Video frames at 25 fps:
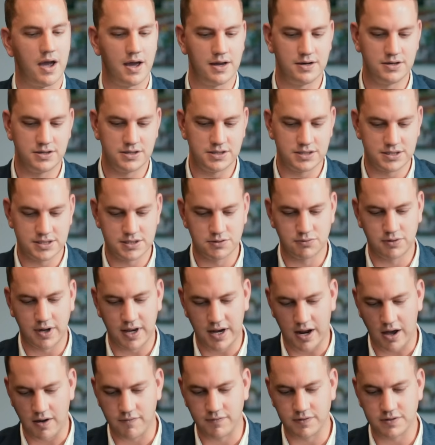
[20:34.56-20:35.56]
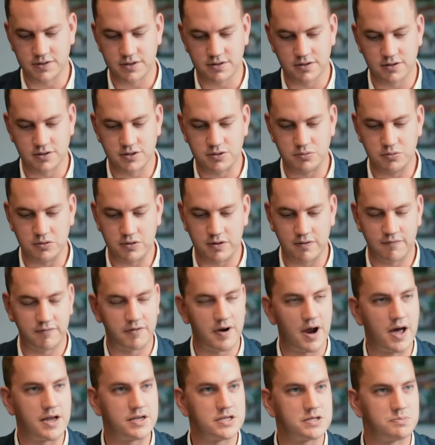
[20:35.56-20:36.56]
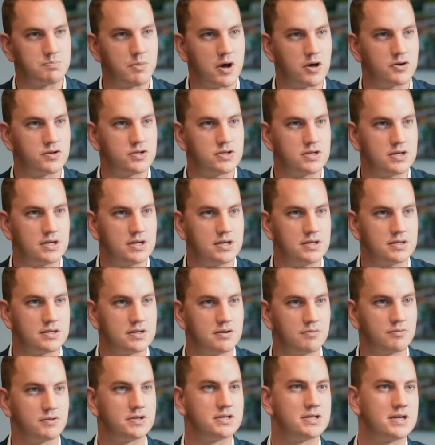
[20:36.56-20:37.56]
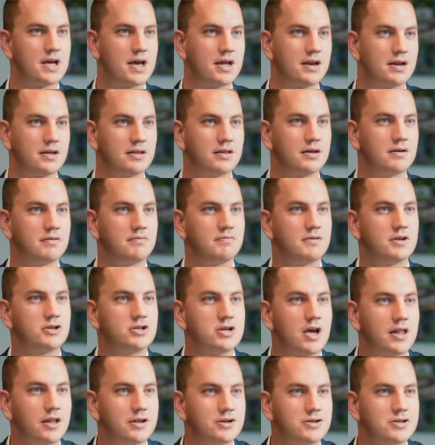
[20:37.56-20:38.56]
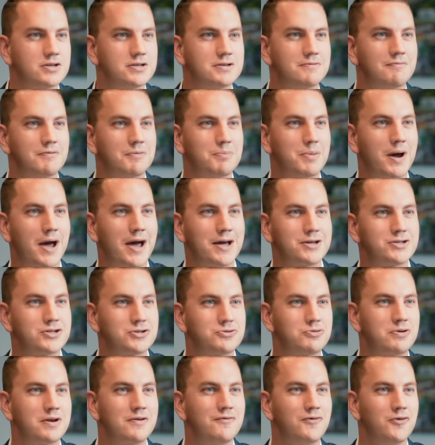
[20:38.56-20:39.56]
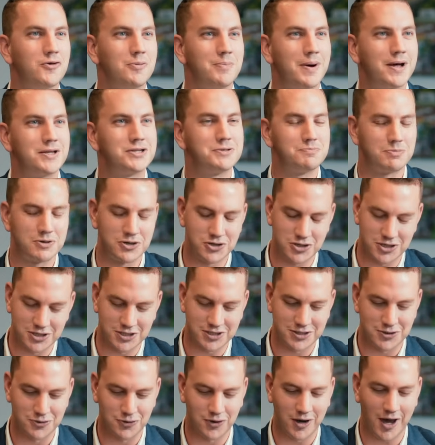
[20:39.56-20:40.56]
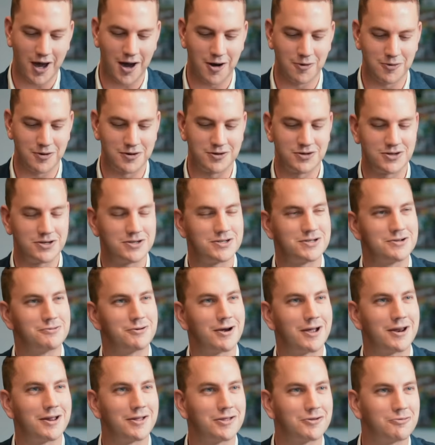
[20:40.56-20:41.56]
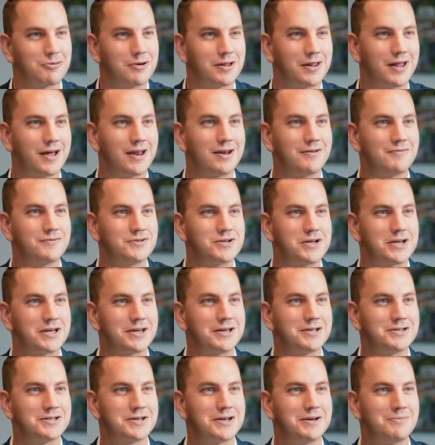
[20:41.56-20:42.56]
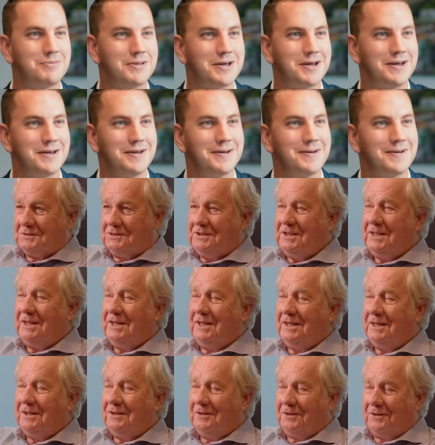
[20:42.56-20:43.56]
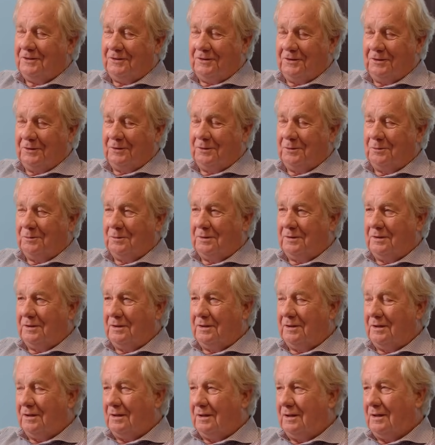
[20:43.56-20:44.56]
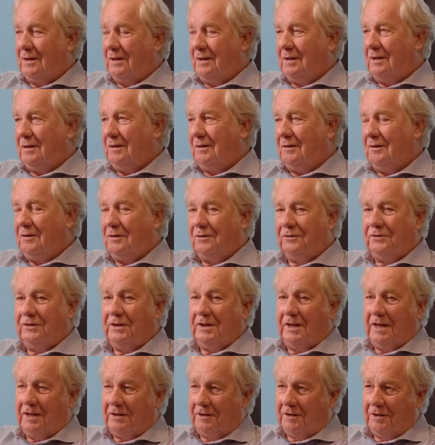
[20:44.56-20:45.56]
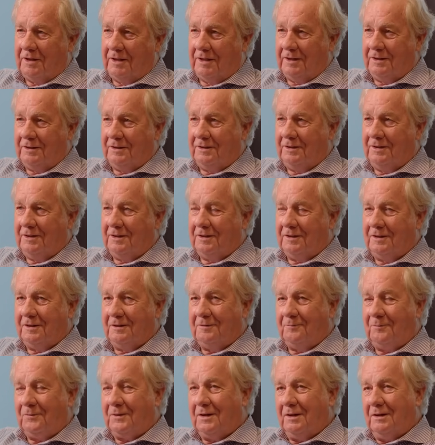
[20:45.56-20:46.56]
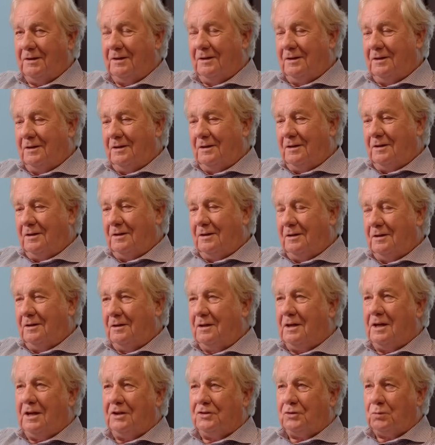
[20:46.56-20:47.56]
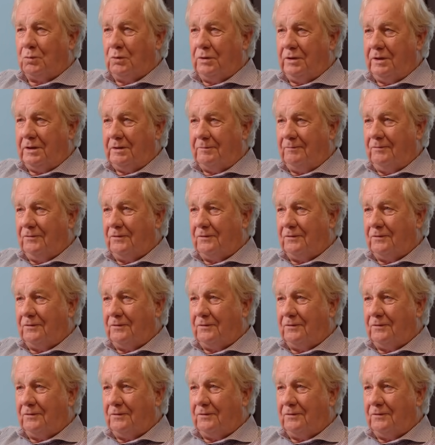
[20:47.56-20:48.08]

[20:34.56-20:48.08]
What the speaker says: And do you still get over to the Tour de France most years, notwithstanding the challenges of the past 24 months, but do you still go and do you still get a thrill out of seeing your team there? Yeah, I do. And I was in Adelaide last week.